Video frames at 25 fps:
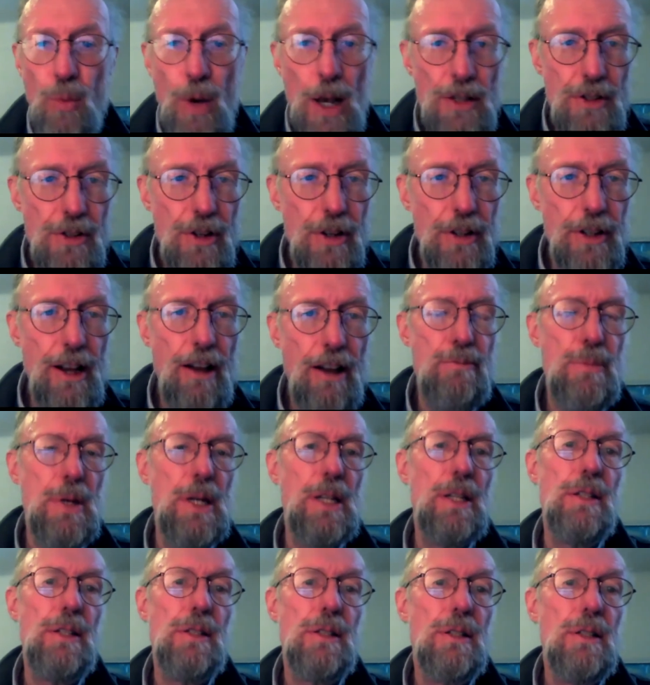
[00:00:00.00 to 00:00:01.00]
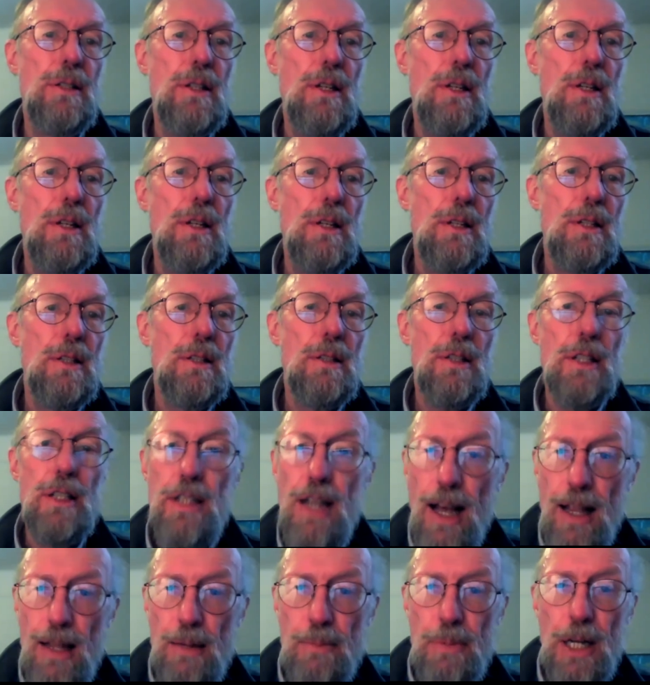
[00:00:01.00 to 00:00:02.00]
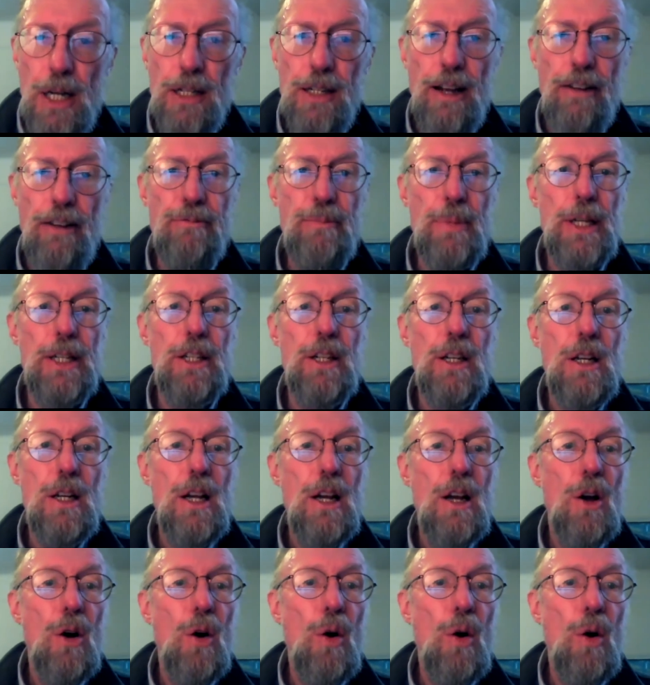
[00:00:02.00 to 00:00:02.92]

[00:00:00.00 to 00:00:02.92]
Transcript: the Western governments, the Taliban government,